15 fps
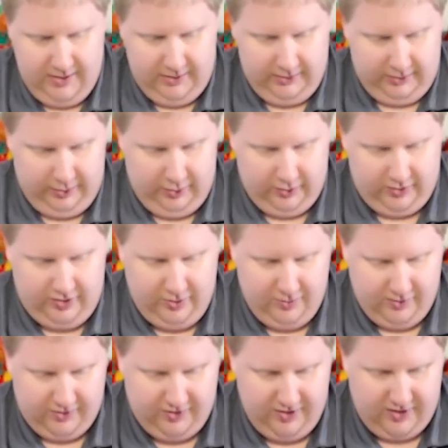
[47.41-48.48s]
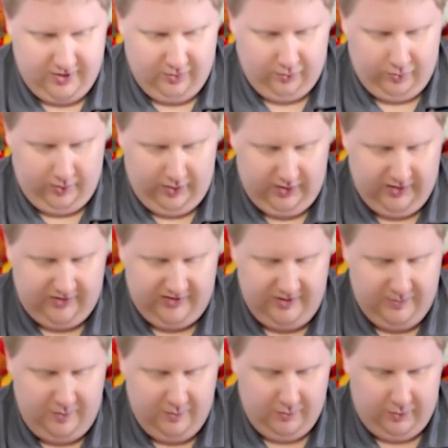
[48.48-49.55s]
look to it so you can really
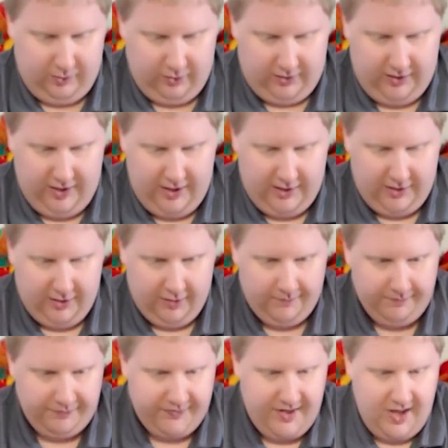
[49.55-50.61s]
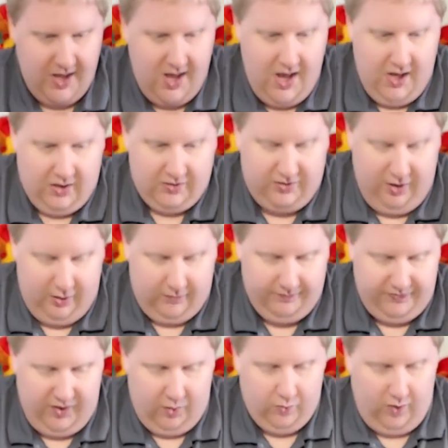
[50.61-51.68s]
see what we're looking at here.
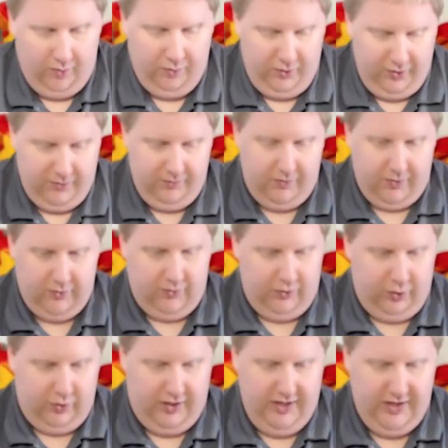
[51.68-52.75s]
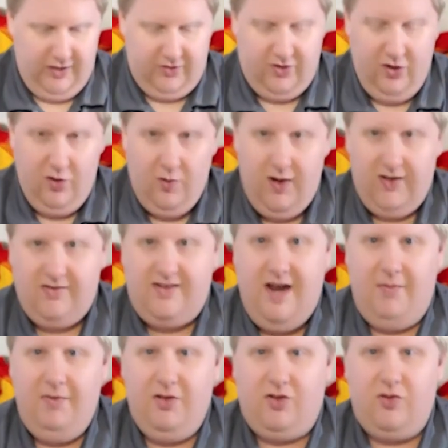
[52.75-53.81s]
So what we're looking to do is
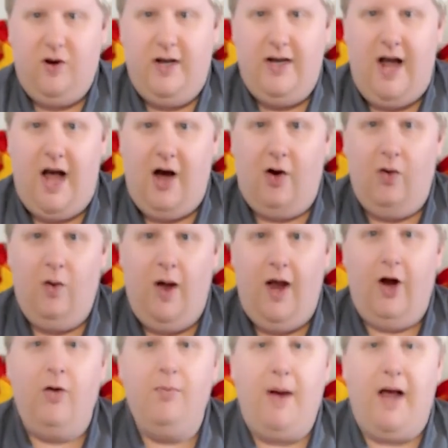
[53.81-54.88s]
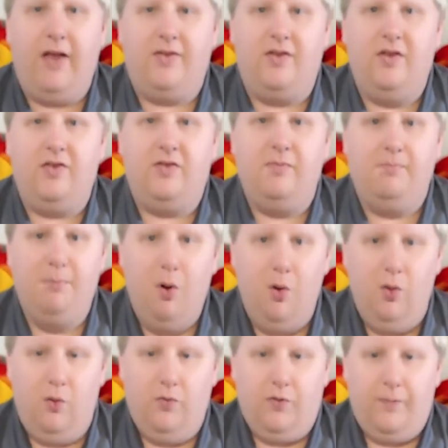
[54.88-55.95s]
demonstrate how air masses
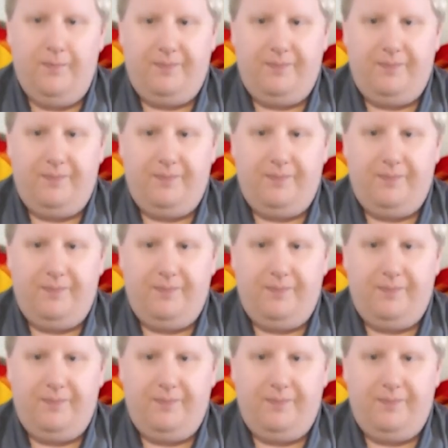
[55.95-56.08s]
move.